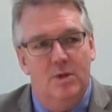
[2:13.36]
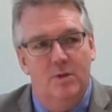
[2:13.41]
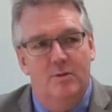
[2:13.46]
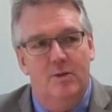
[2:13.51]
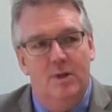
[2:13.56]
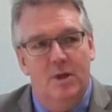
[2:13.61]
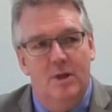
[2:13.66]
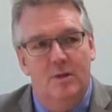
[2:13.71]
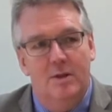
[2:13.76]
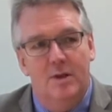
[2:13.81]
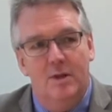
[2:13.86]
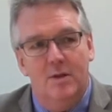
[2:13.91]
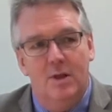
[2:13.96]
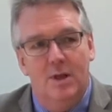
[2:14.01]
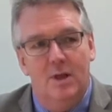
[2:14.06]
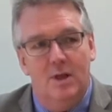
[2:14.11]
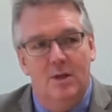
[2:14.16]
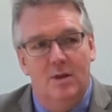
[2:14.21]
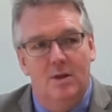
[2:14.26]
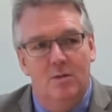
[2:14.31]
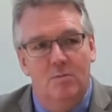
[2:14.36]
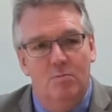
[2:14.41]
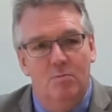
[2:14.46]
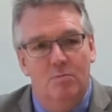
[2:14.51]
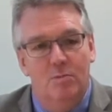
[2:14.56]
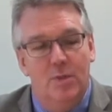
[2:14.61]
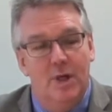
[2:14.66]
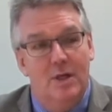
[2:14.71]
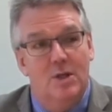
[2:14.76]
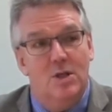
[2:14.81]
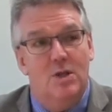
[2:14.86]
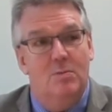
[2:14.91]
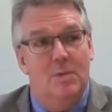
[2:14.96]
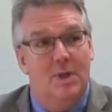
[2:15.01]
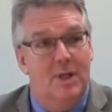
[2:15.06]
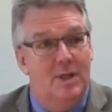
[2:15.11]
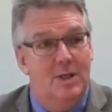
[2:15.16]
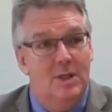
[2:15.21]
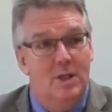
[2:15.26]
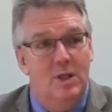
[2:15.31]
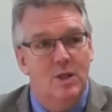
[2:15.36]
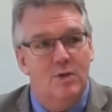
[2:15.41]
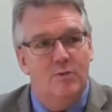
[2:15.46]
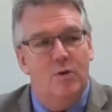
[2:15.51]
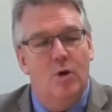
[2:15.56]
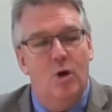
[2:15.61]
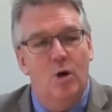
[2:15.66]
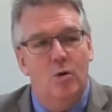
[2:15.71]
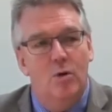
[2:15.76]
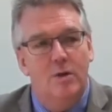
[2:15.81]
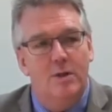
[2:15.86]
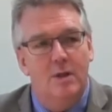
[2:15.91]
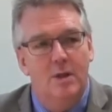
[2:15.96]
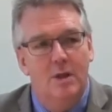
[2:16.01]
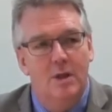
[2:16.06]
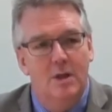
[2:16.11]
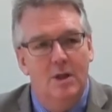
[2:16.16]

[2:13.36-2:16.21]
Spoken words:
to feel that they can bring some ideas forward,